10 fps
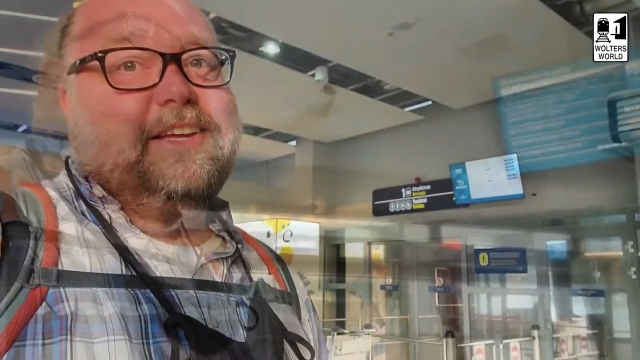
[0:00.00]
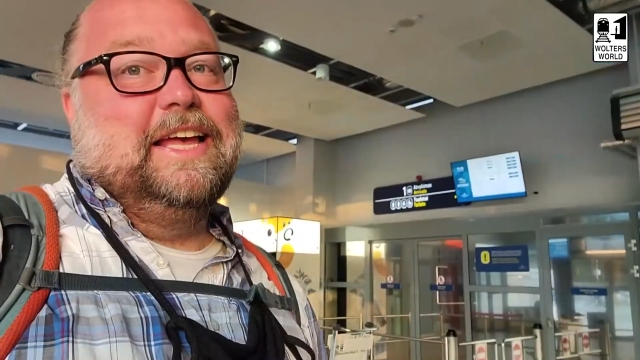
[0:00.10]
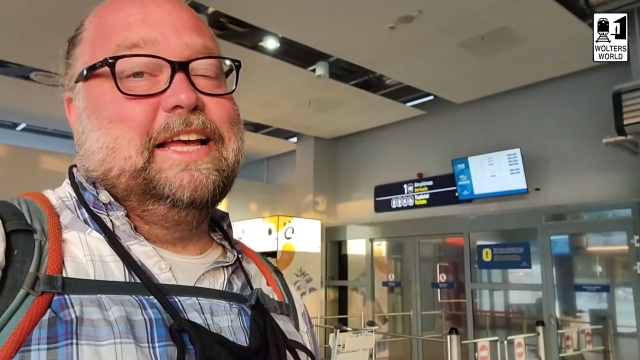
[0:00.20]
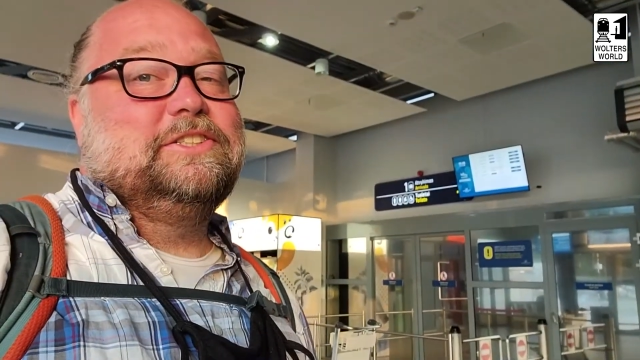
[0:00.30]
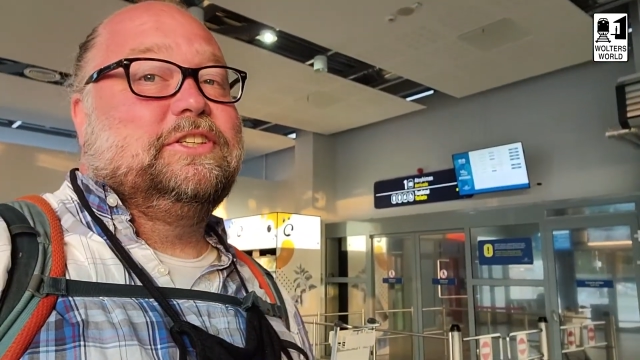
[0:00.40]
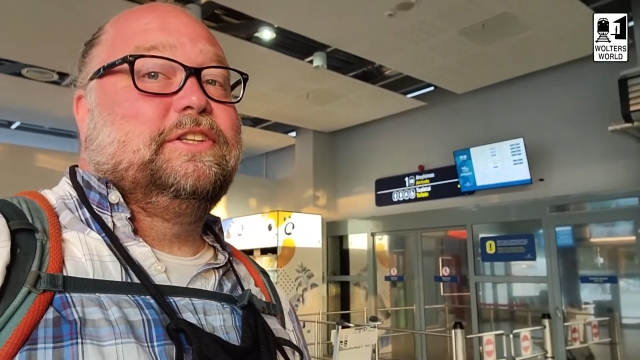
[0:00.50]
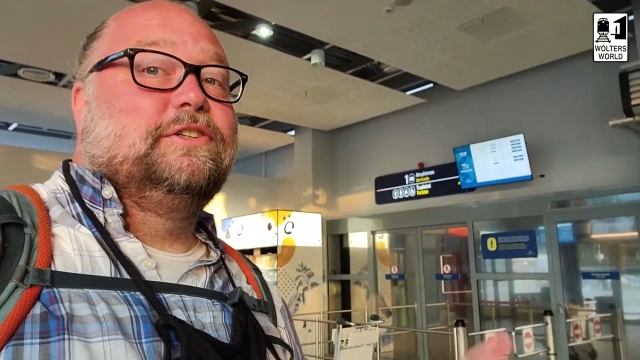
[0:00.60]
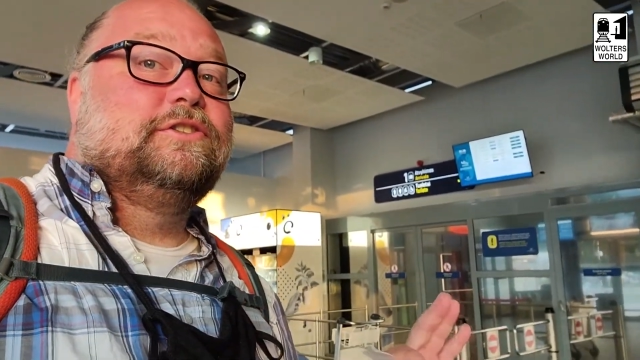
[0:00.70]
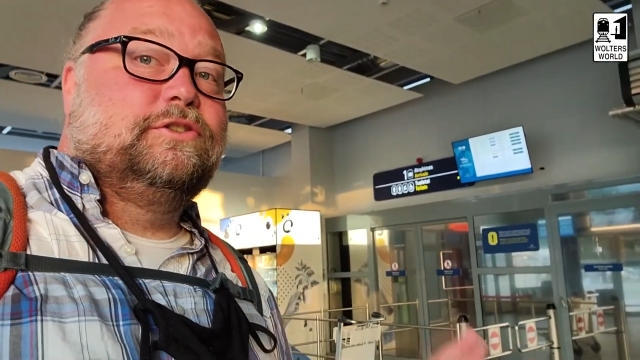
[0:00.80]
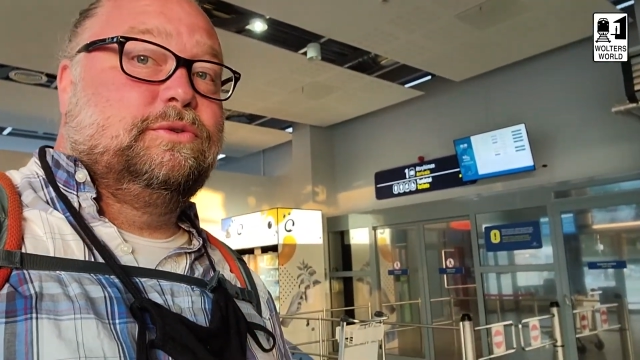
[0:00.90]
Actually,
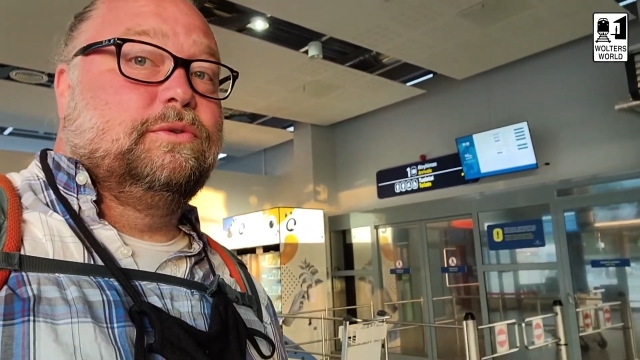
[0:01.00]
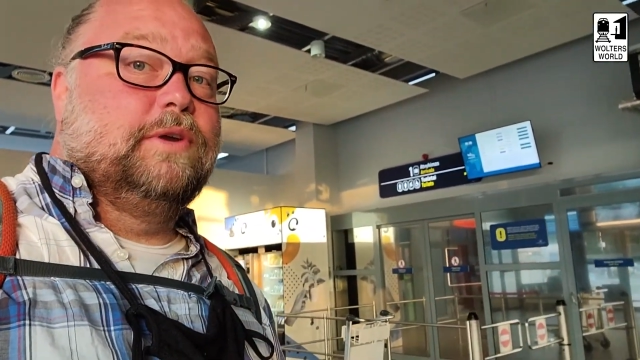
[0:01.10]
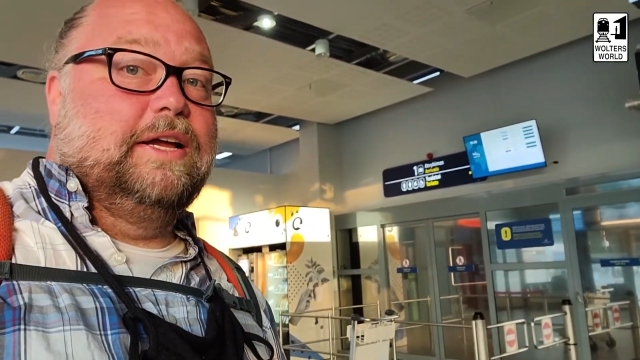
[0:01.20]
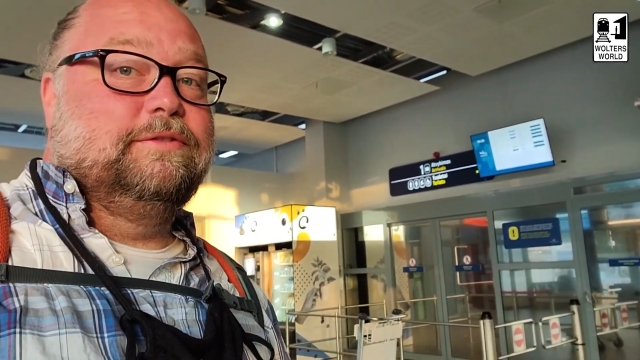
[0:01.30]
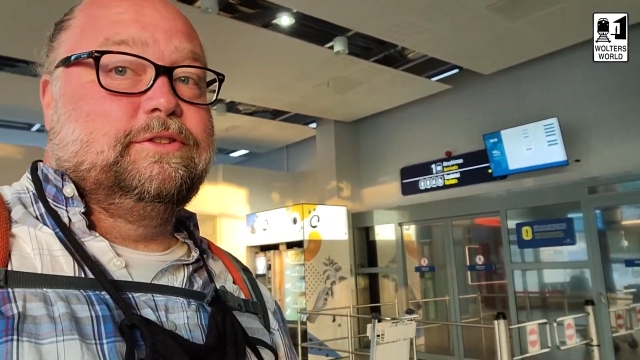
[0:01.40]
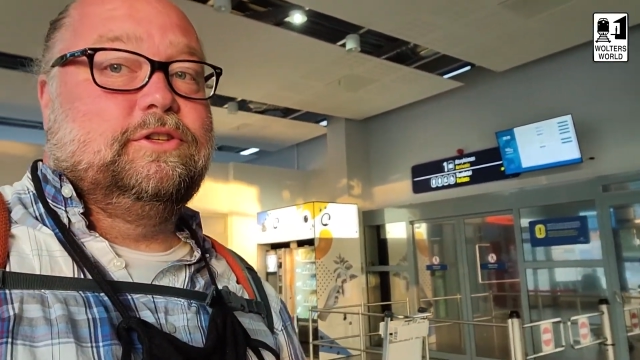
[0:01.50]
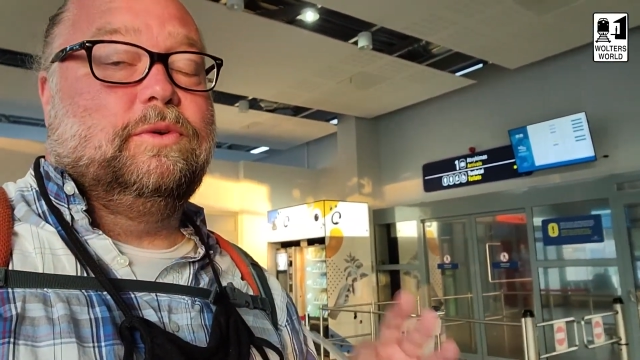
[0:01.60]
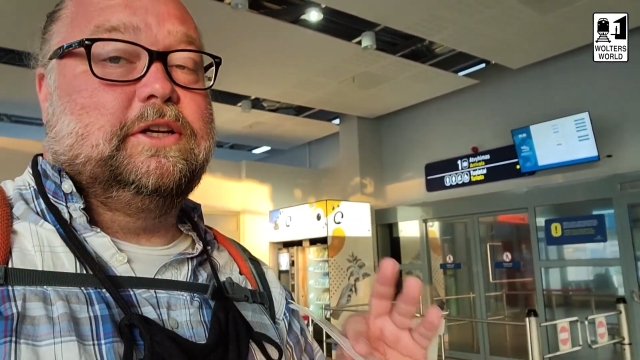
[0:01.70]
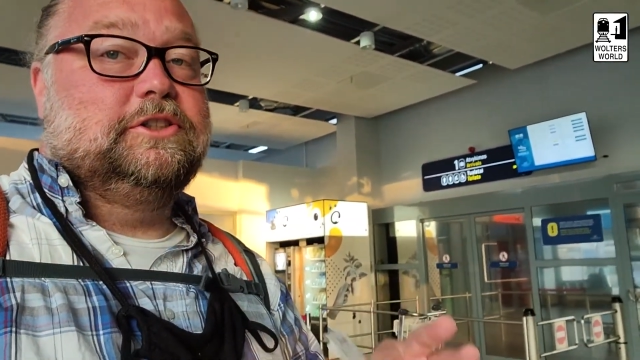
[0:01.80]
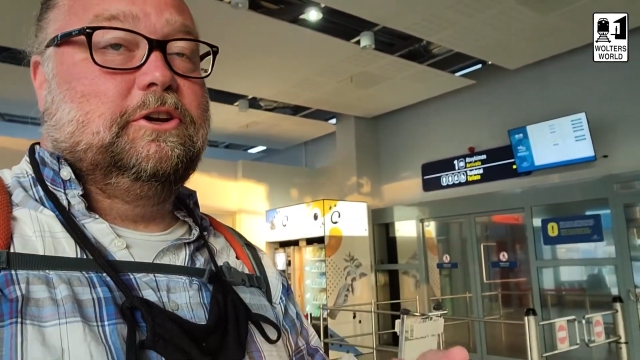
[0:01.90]
there's 2 arrivals. So
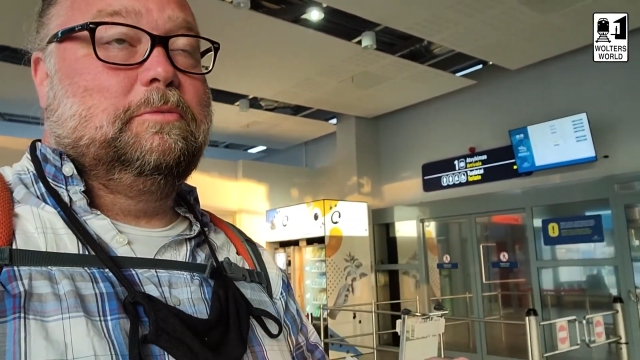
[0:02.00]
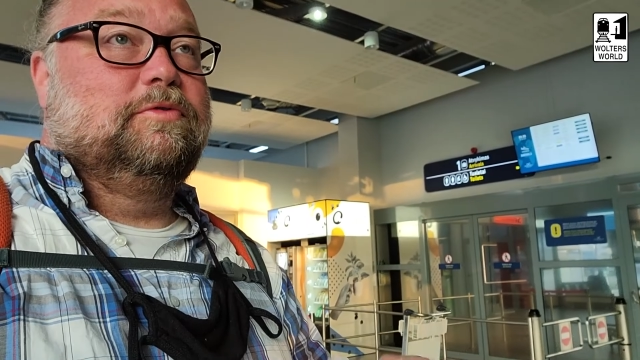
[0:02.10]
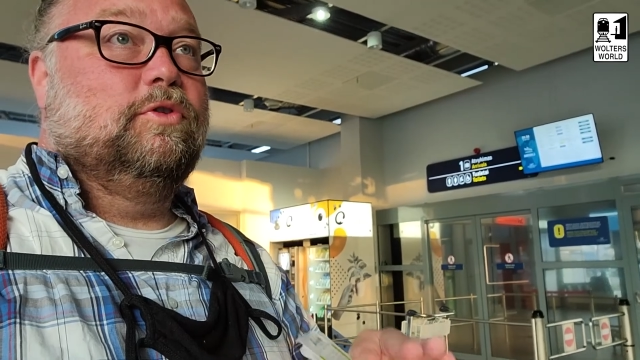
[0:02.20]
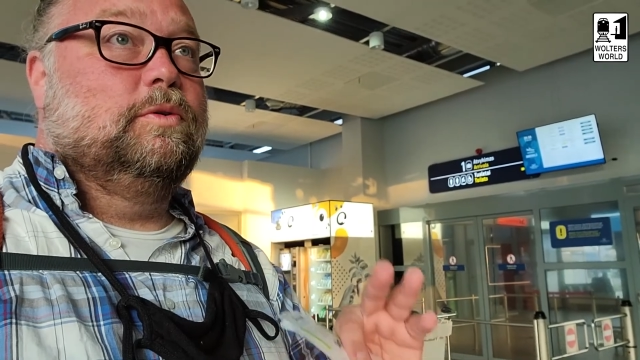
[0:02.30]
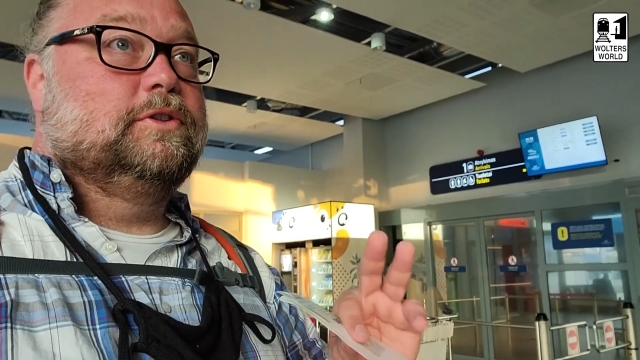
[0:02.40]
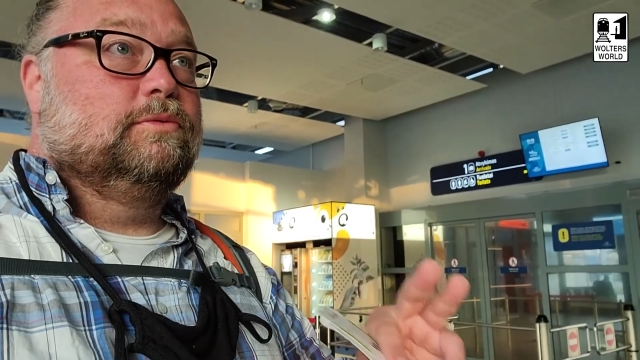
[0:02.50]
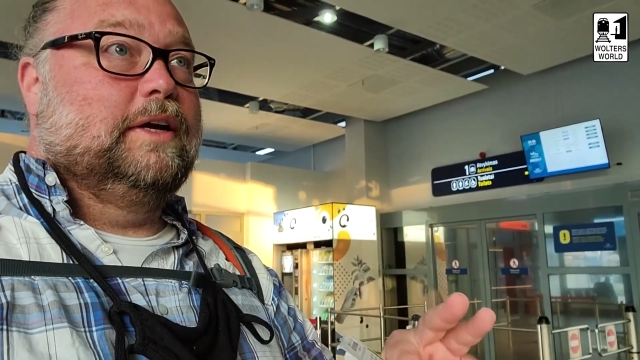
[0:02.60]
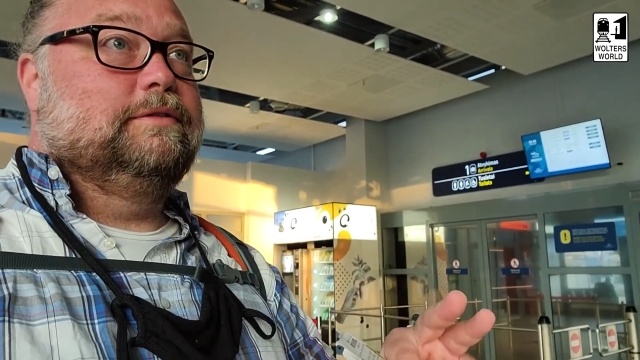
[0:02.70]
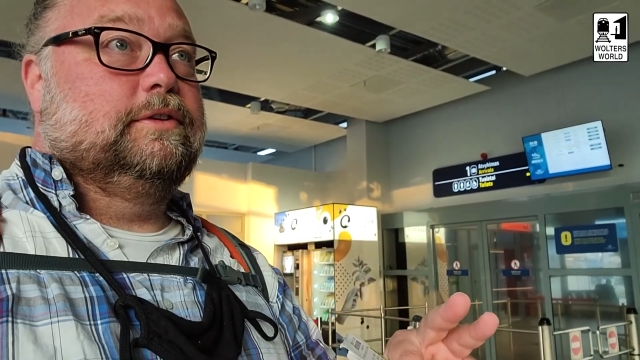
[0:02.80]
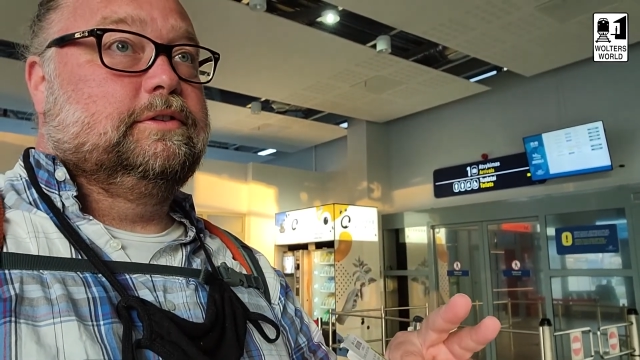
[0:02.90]
what I showed you before was
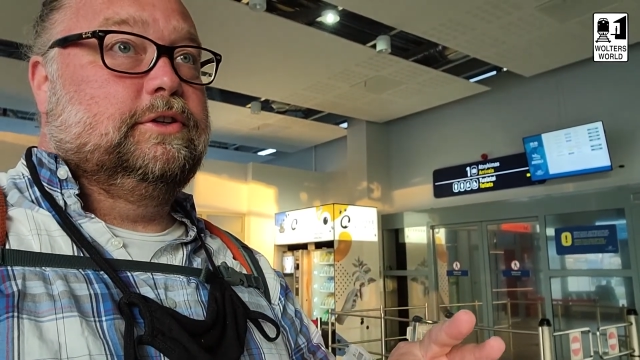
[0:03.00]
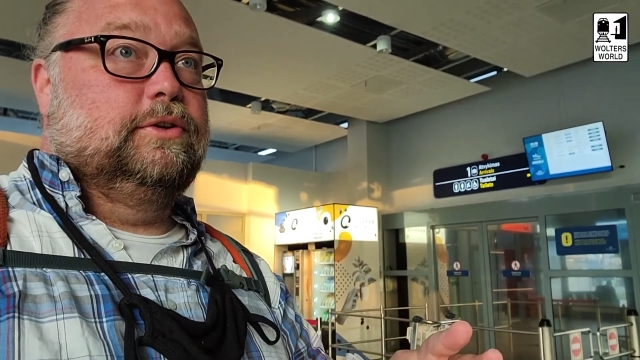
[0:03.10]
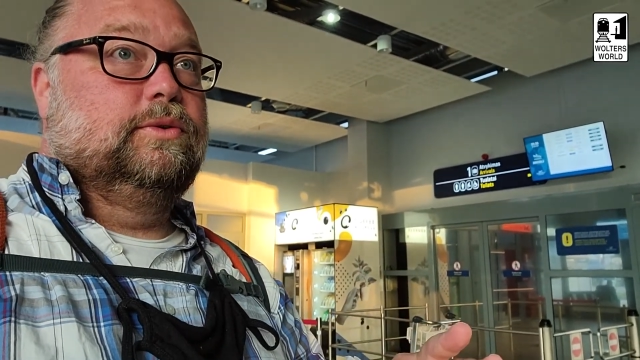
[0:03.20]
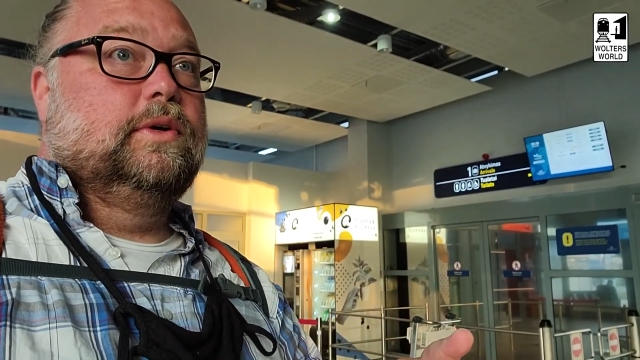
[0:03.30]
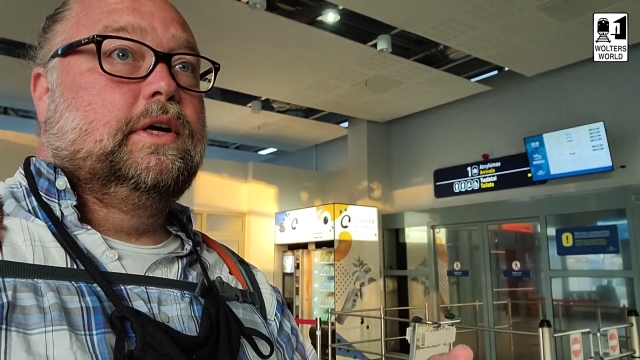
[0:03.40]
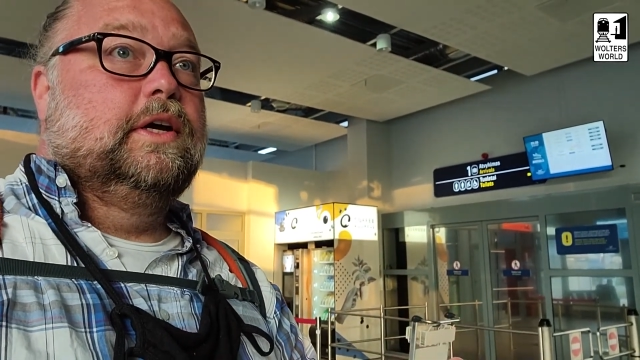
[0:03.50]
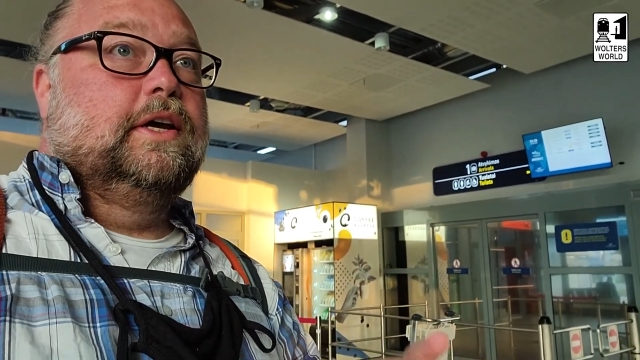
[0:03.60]
arrival 2,